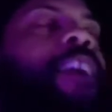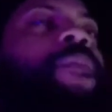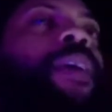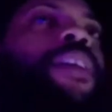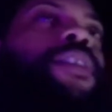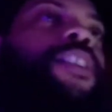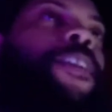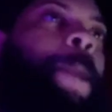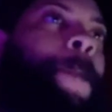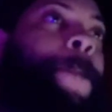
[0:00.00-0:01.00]
of
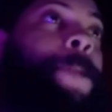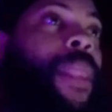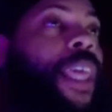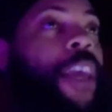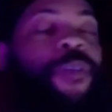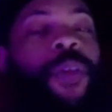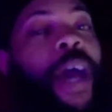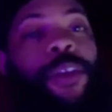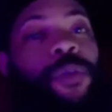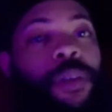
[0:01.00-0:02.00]
villains if you're
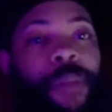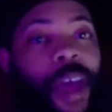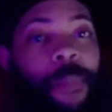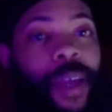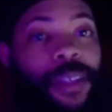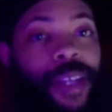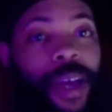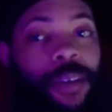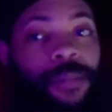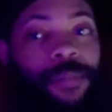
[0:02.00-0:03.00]
not doing it Batman style?